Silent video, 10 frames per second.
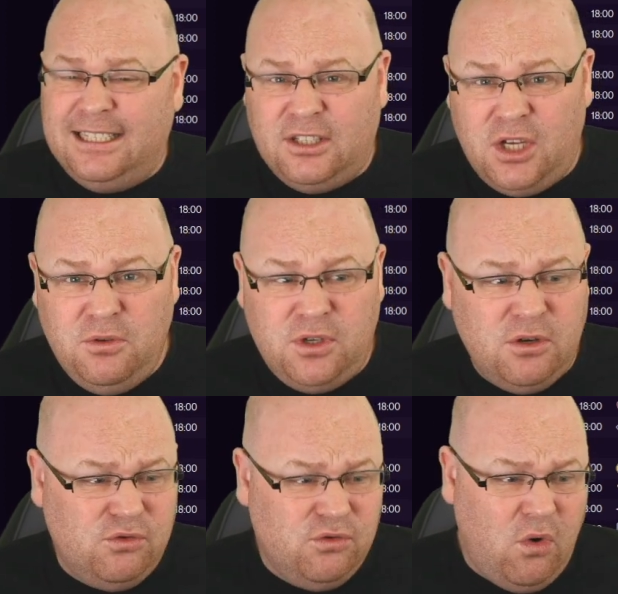A
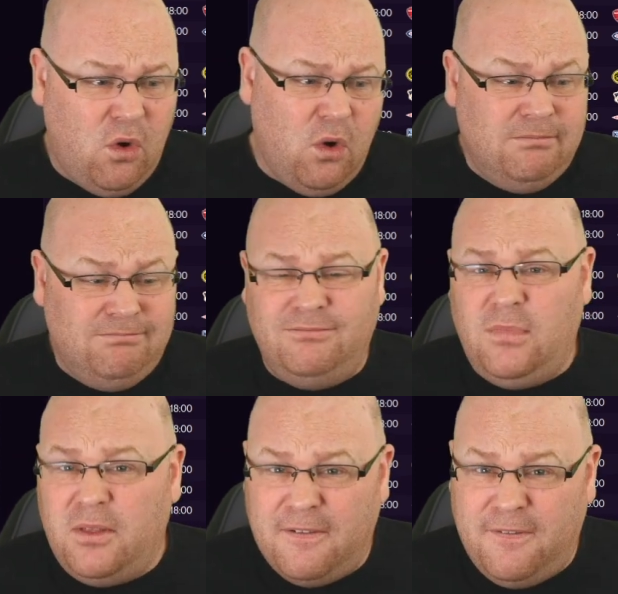2-2 draw
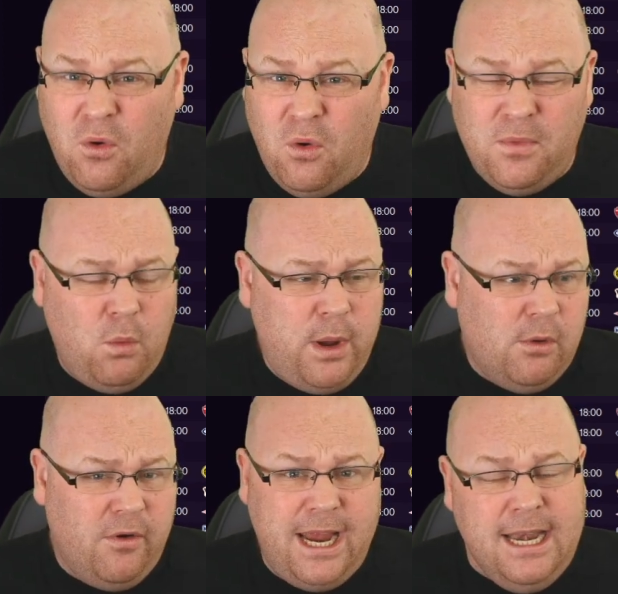on the form that we
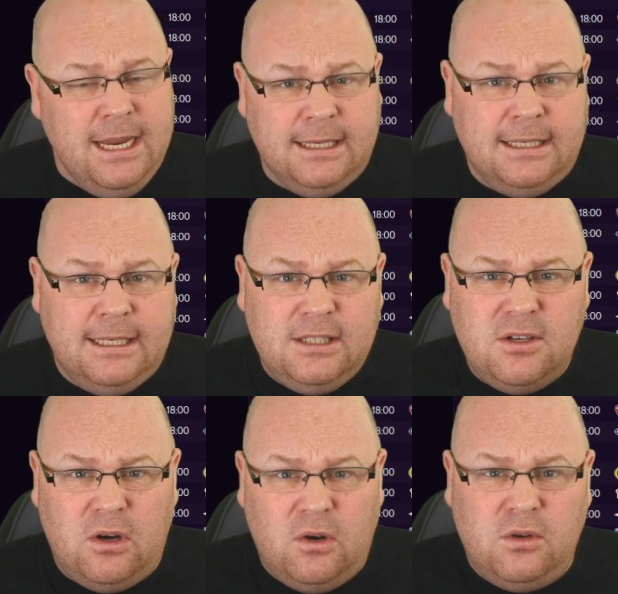were in
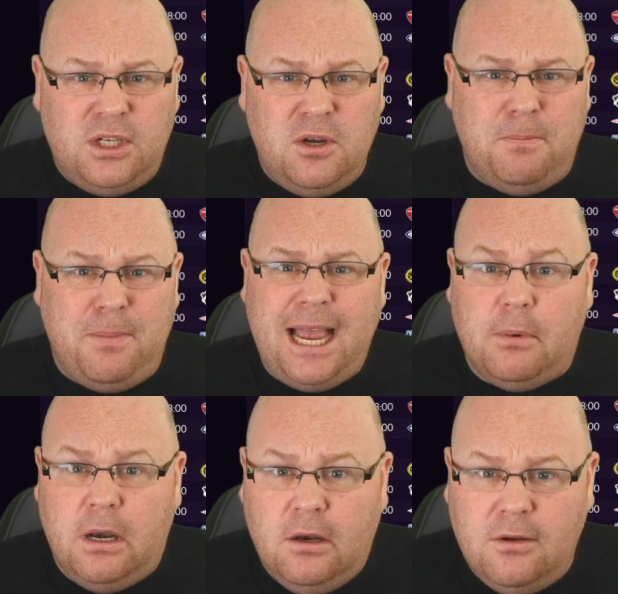doesn't look too bad,
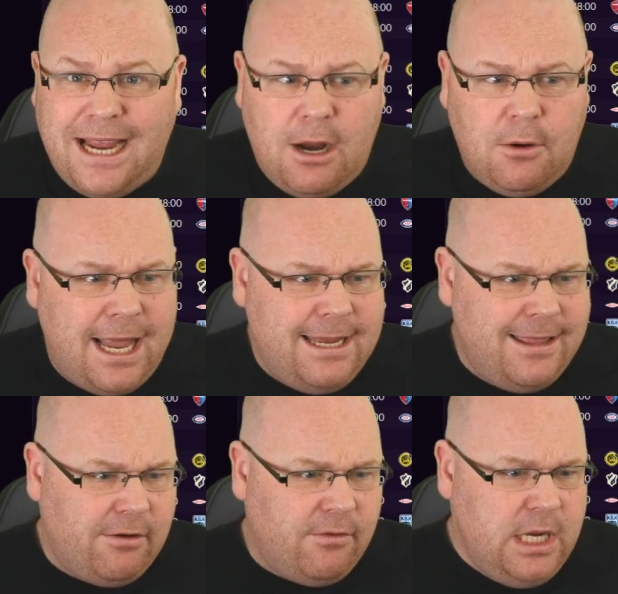but look how late
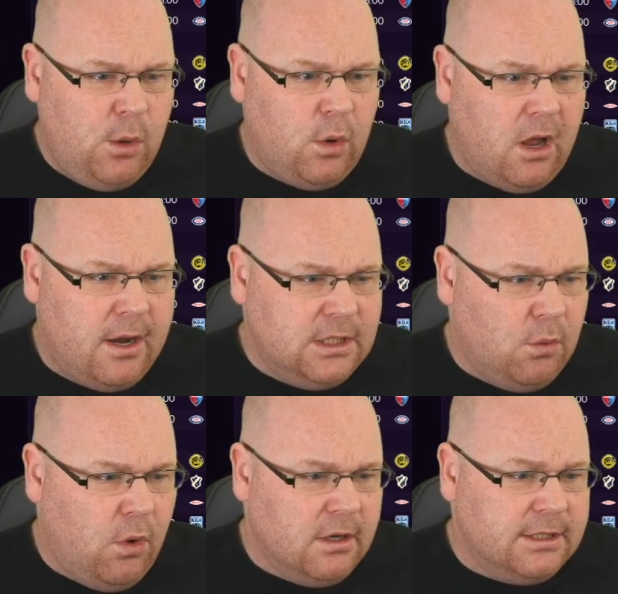their equaliser
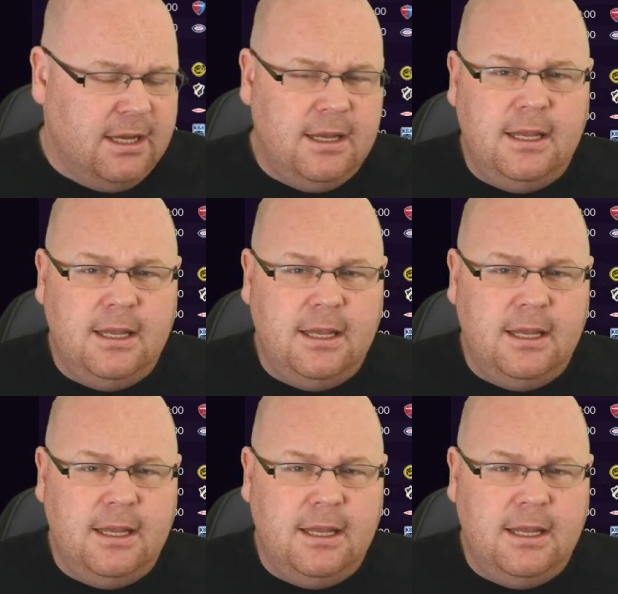was.